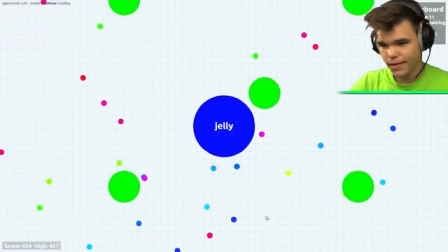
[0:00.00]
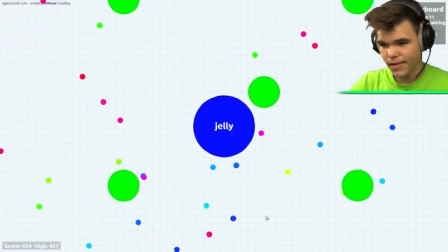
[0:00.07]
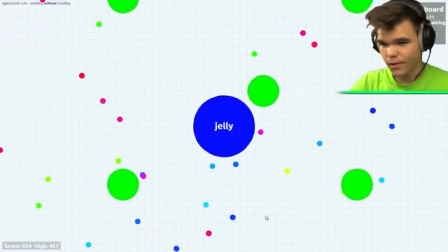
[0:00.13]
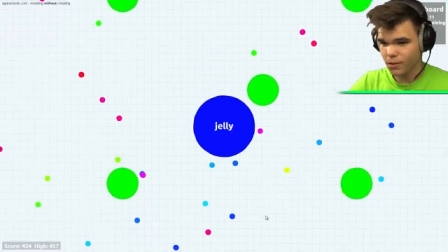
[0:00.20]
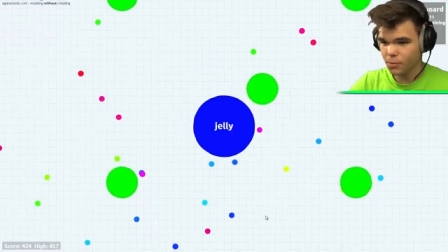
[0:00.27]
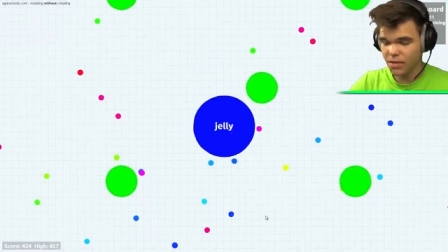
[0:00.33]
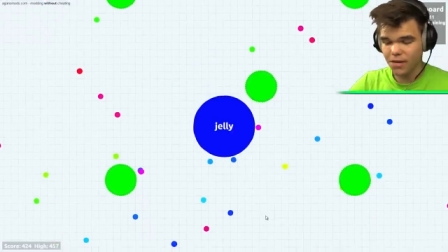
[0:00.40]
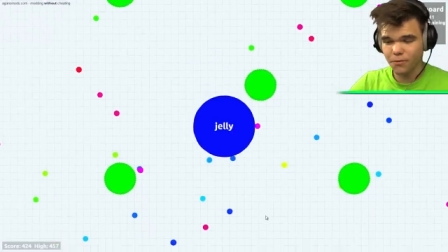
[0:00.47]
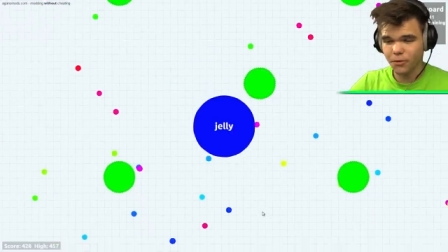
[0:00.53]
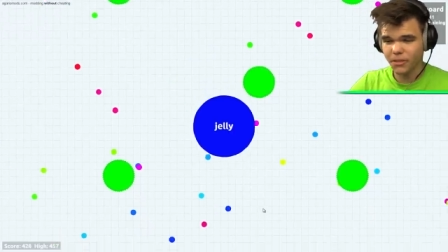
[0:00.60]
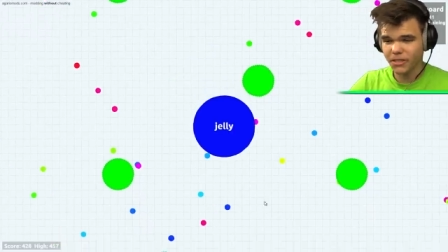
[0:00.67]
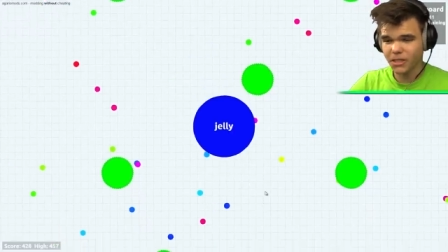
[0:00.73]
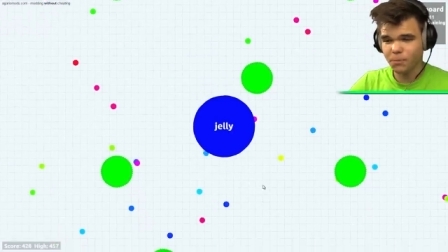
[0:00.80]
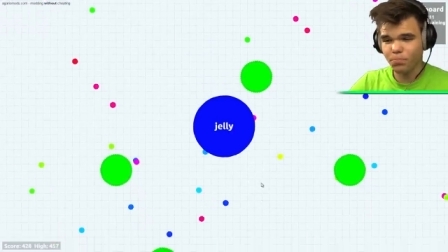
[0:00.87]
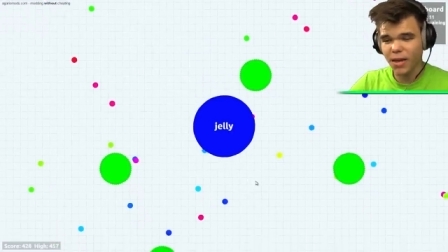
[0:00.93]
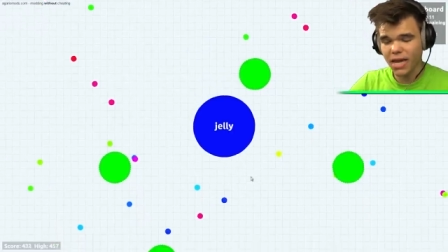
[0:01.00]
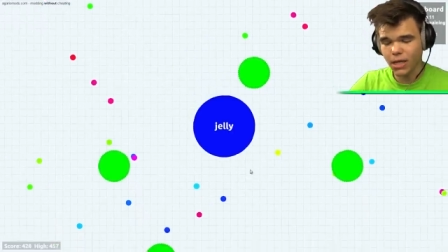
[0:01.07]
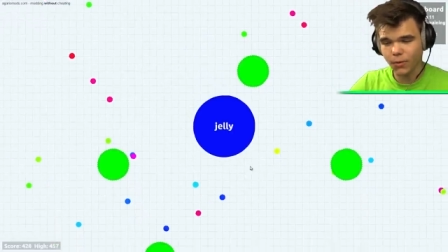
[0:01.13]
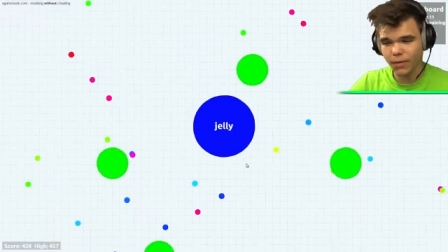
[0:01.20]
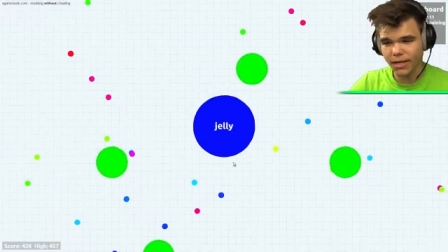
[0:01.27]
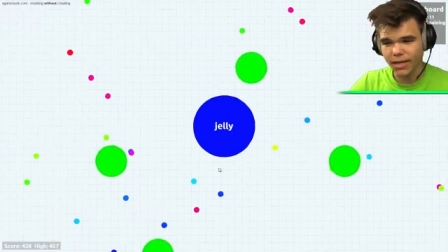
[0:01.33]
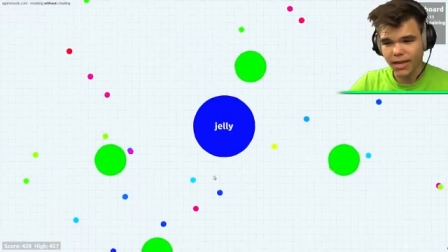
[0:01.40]
It was me versus
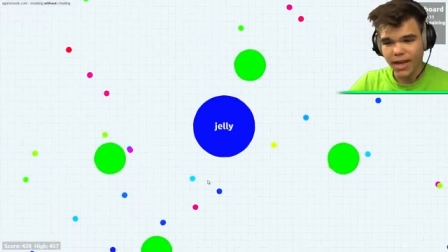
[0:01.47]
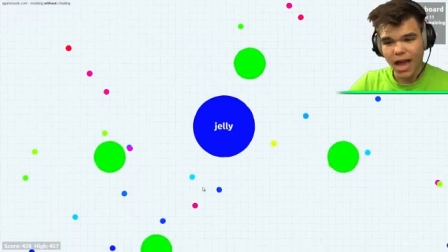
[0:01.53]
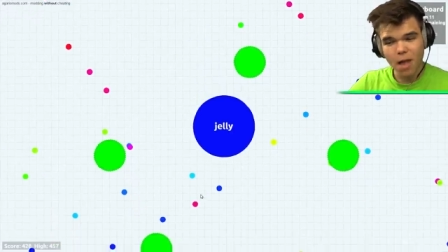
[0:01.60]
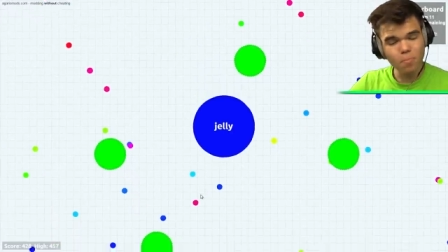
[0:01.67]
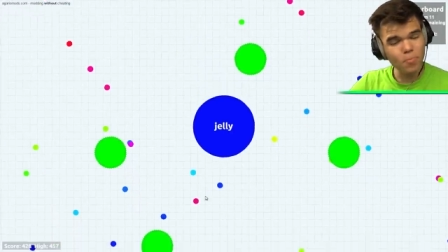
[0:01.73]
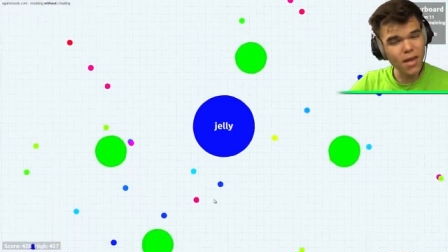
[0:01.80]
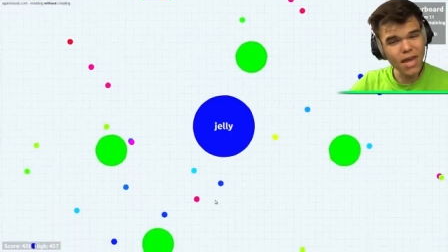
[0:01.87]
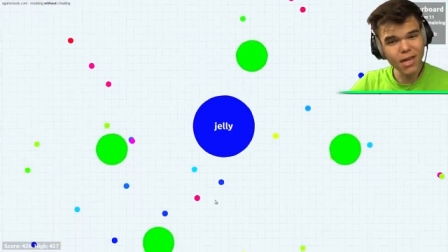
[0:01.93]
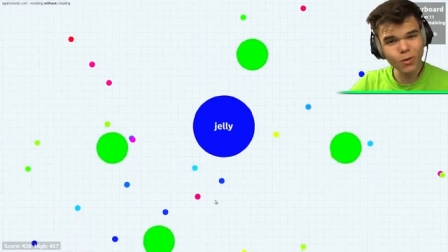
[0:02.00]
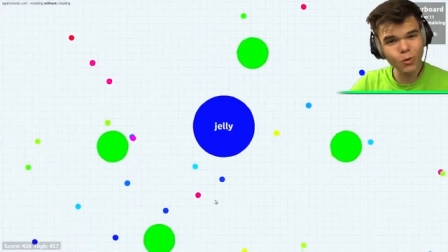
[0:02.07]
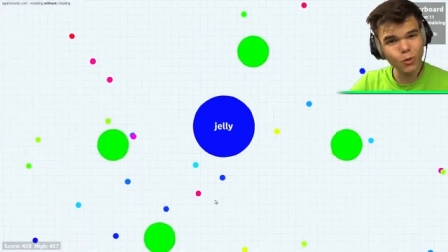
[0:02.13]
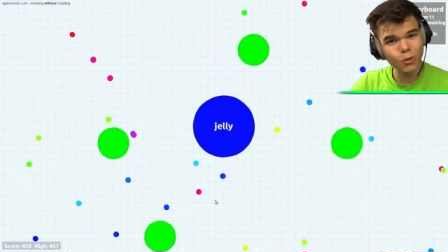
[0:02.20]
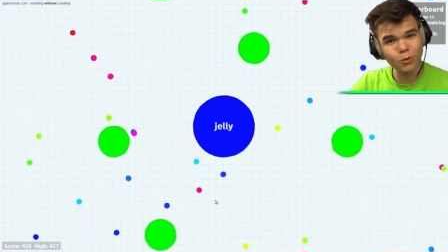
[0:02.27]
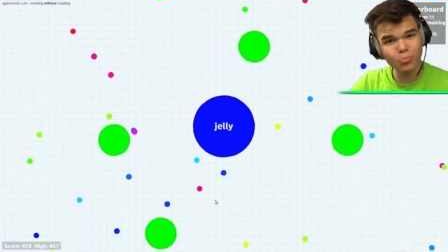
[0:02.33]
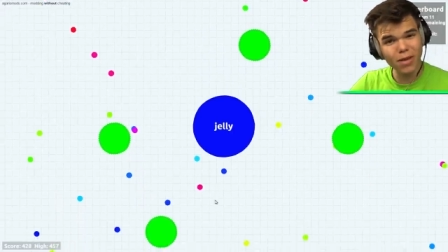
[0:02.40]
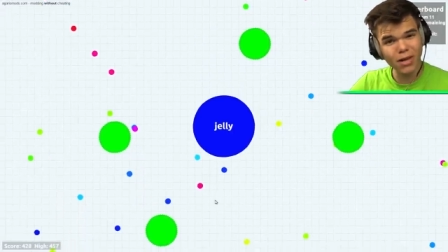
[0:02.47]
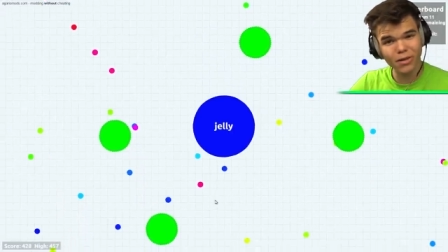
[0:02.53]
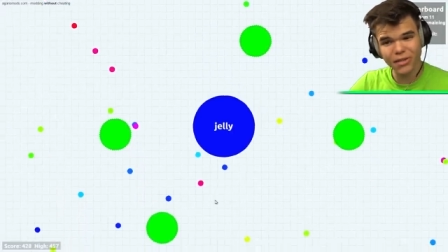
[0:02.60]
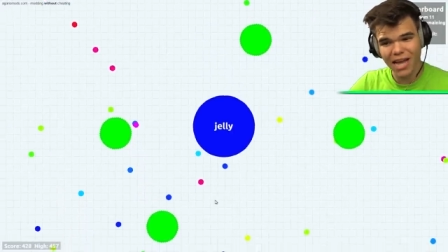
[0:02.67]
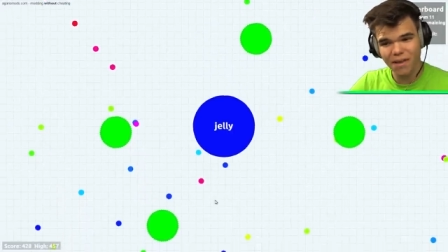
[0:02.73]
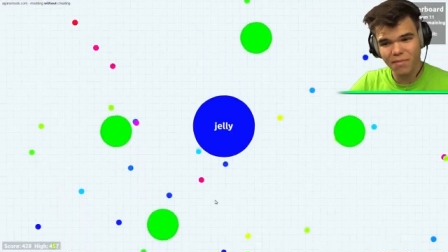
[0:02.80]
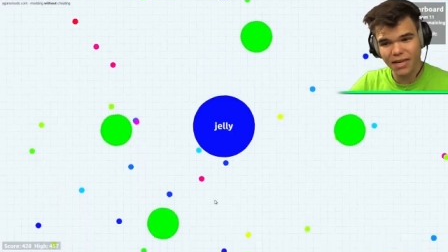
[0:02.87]
Penguin, and Penguin was
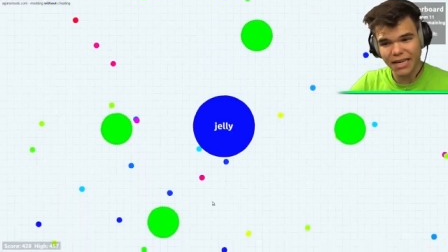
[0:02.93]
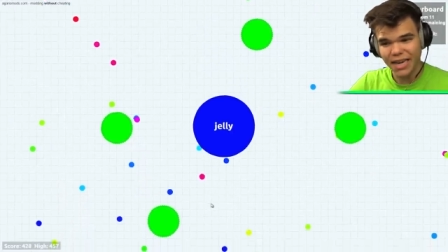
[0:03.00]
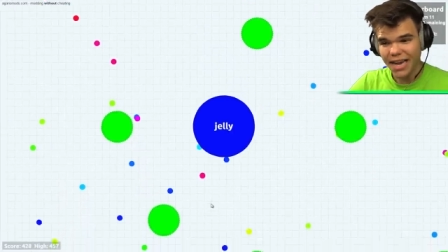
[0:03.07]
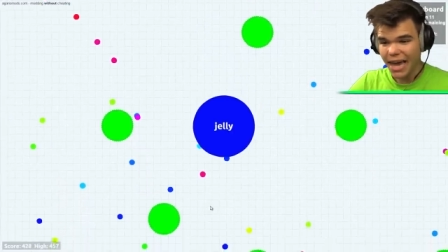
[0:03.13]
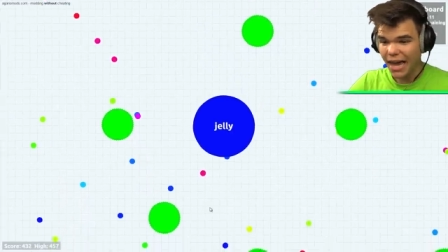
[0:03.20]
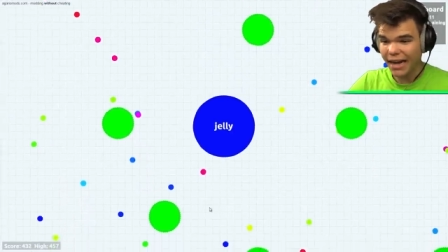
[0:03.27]
bigger than me,